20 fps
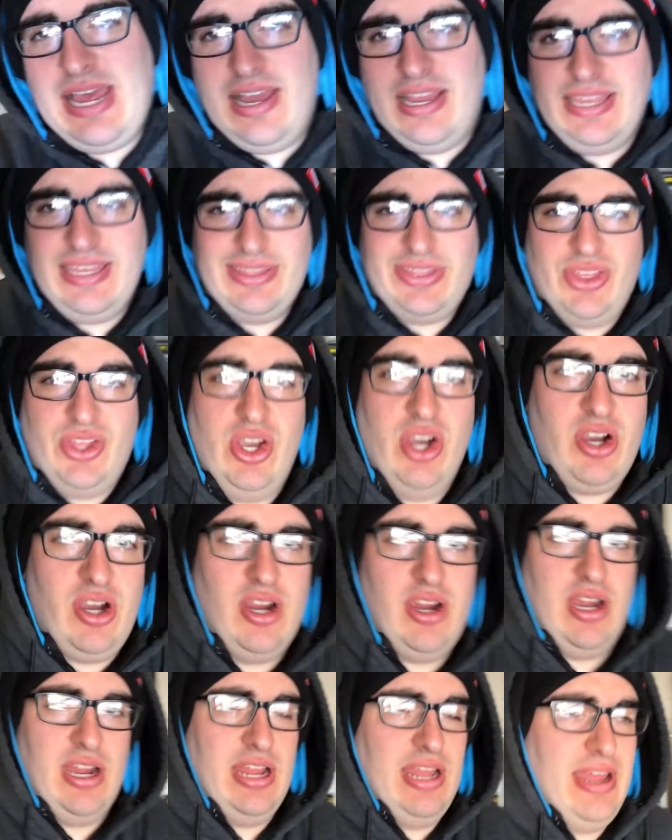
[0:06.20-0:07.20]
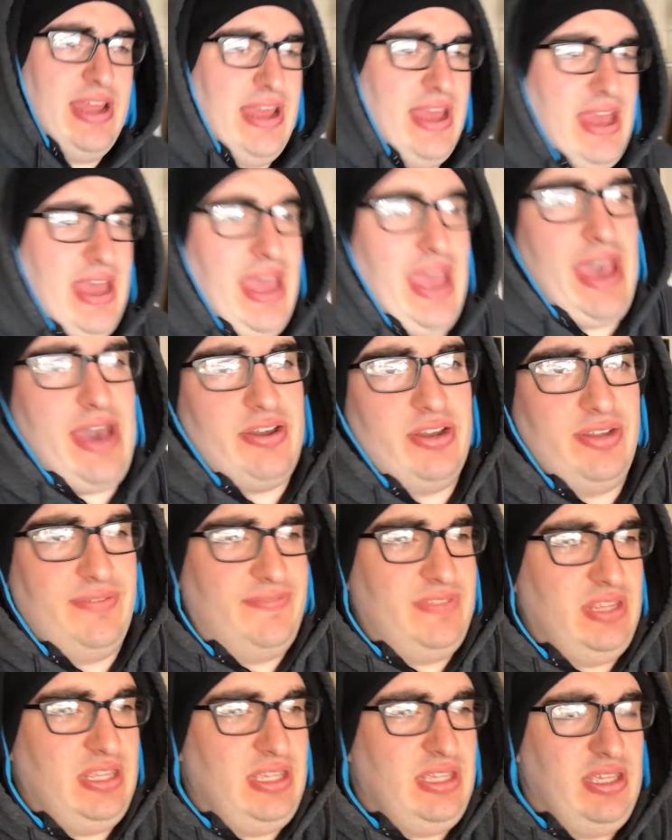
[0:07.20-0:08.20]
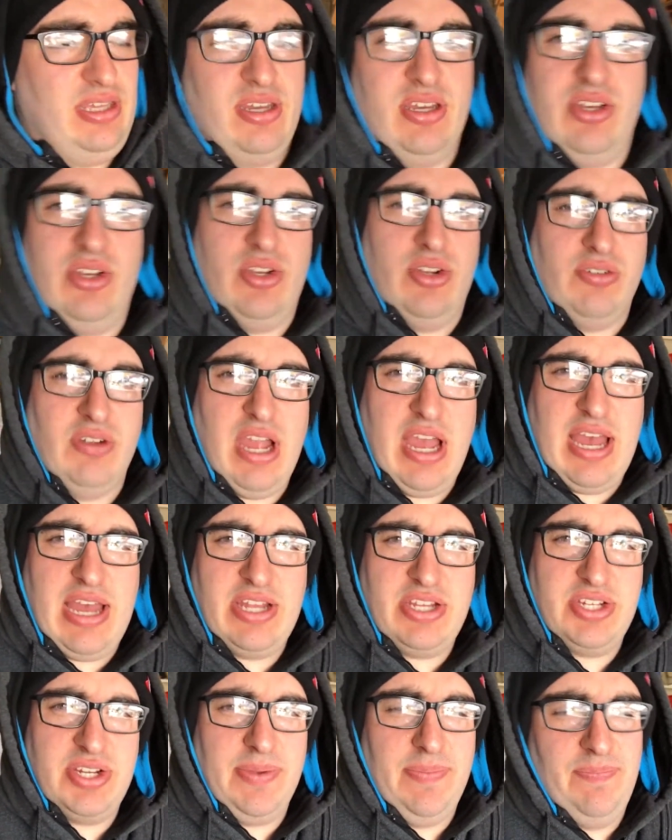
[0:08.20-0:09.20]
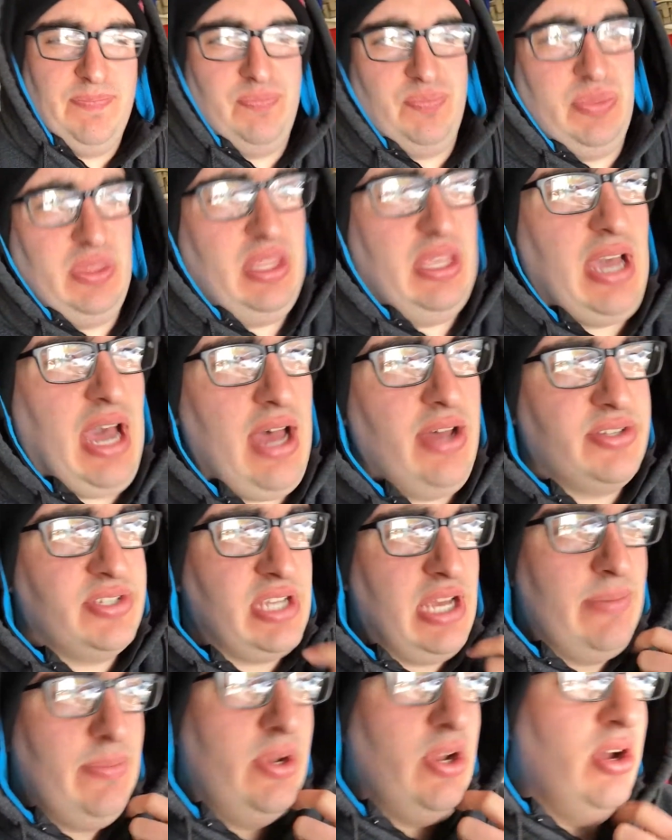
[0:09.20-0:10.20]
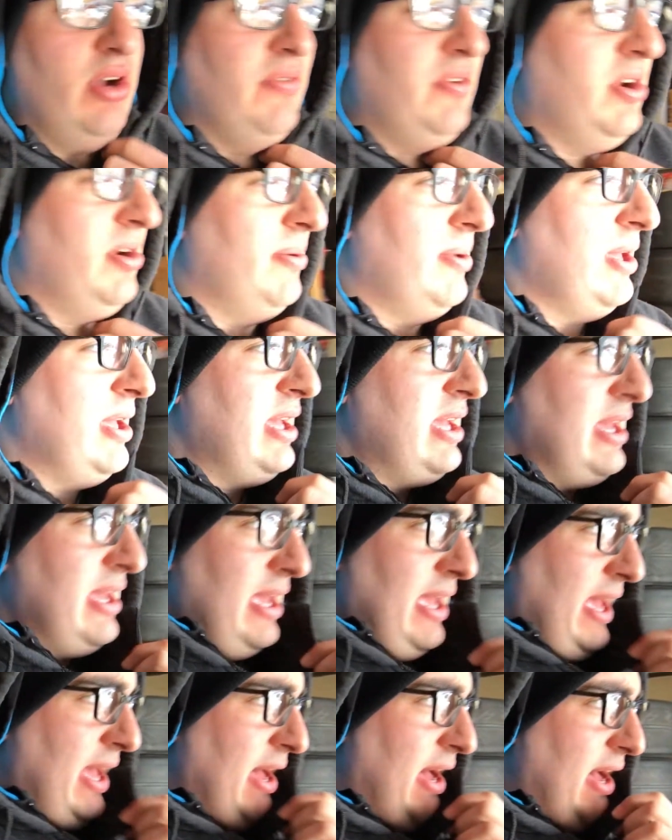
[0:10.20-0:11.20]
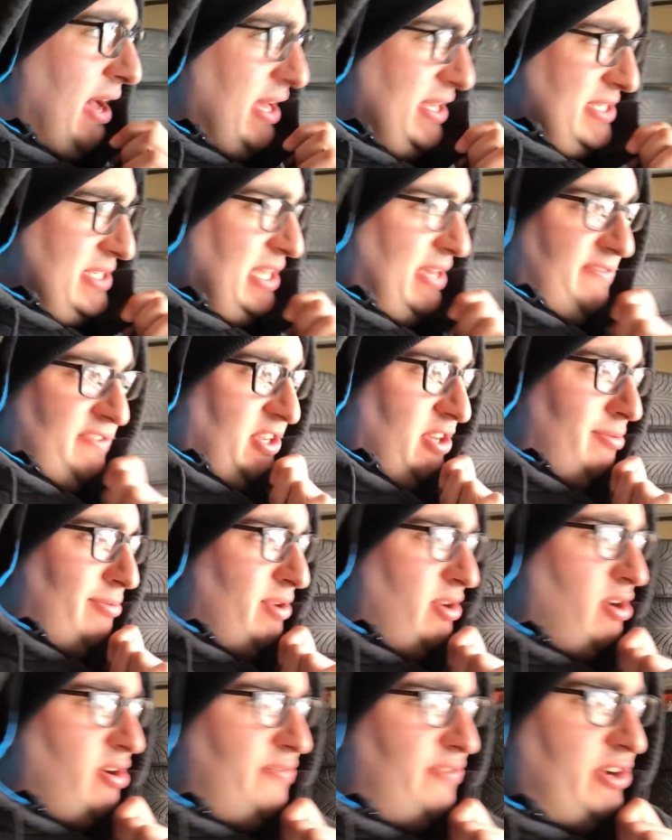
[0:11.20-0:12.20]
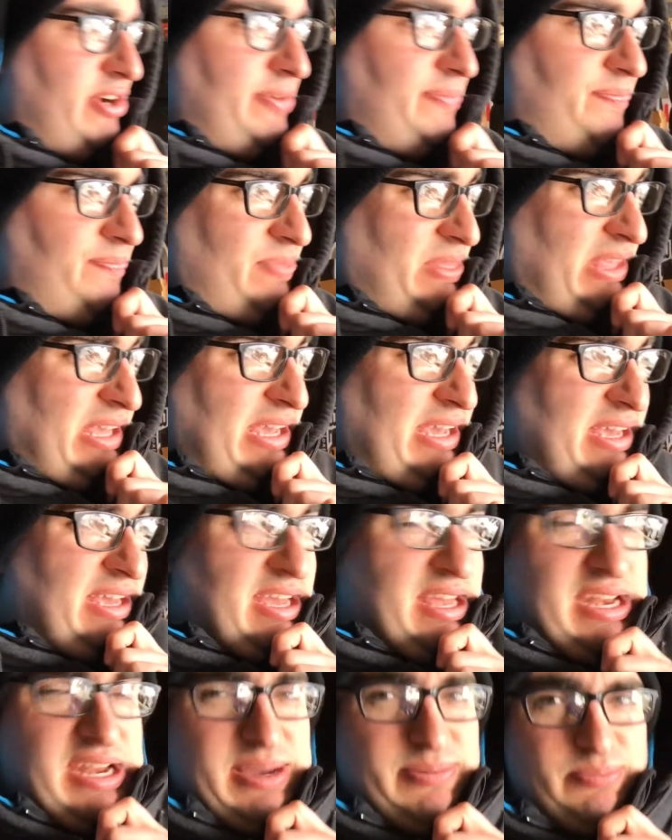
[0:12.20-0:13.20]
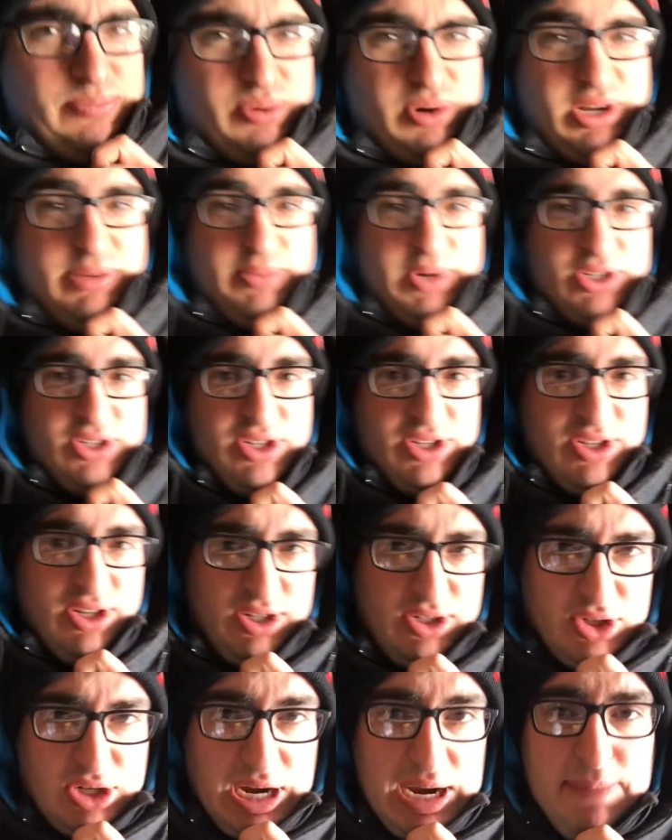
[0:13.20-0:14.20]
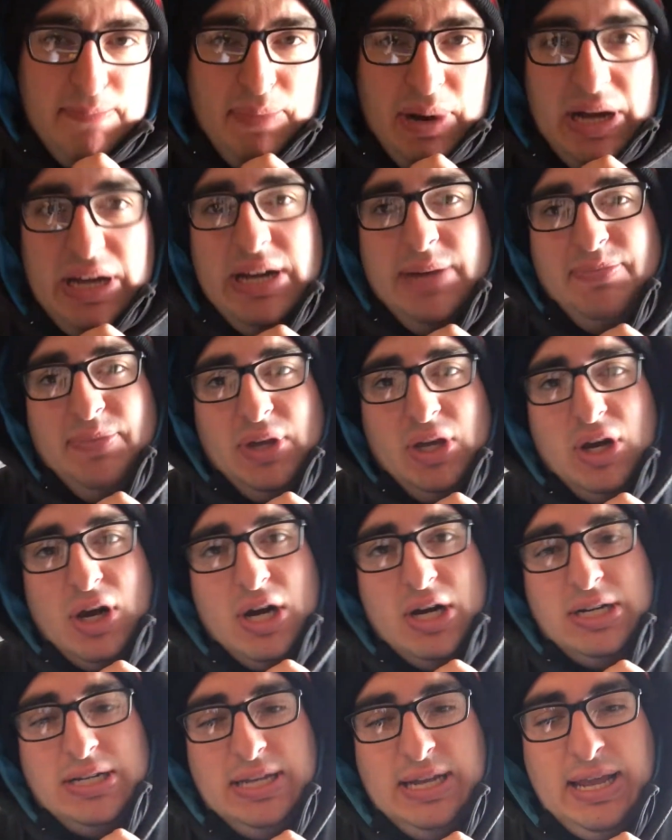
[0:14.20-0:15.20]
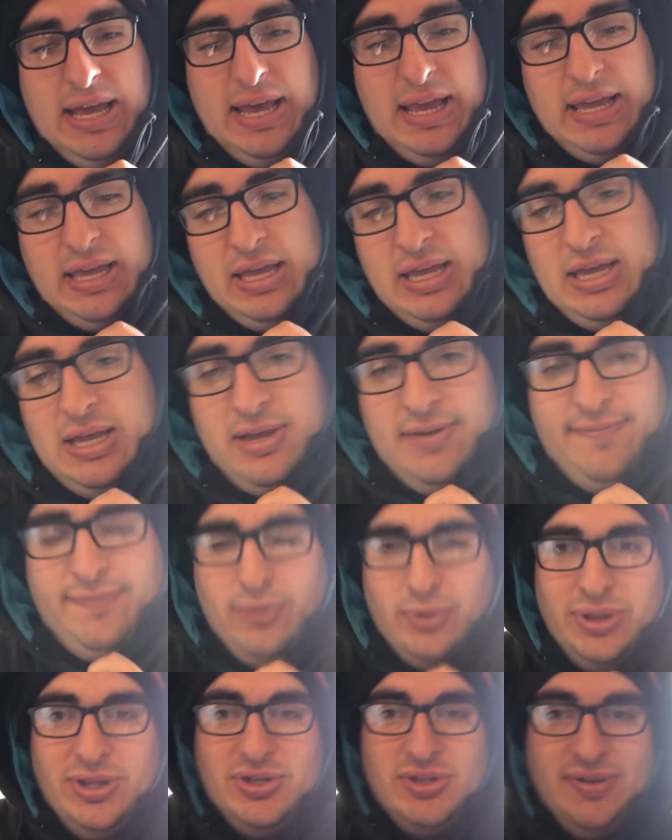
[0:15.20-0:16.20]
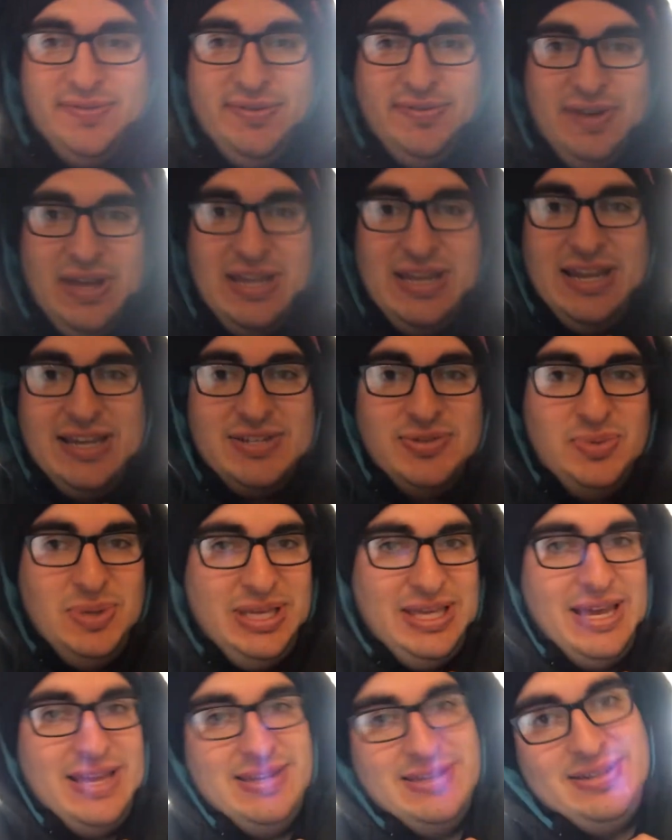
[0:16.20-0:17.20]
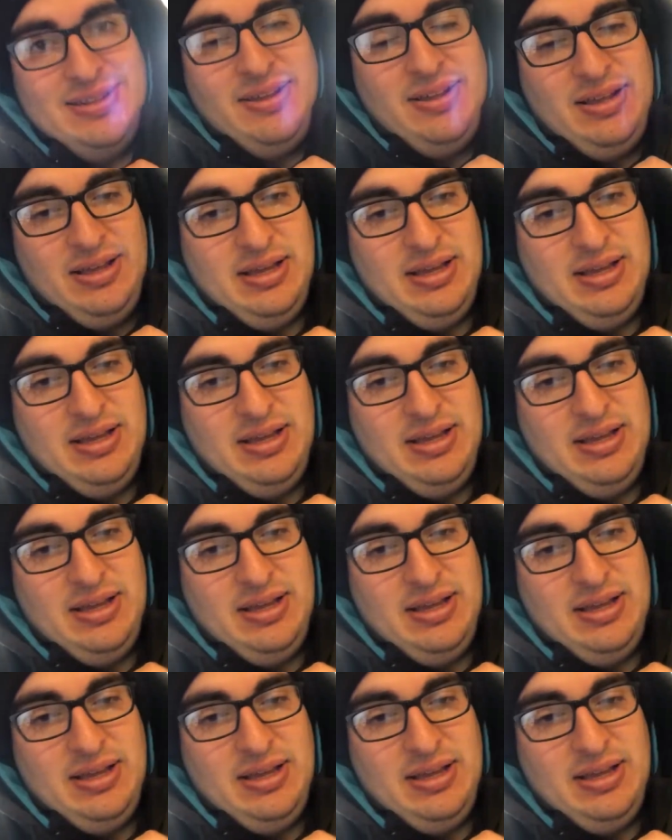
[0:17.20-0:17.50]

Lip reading: out and get the car out of the garage. Kyle's coming over, Steph's coming over, and I'm pretty much just gonna try and button up the car today for the drift event next weekend.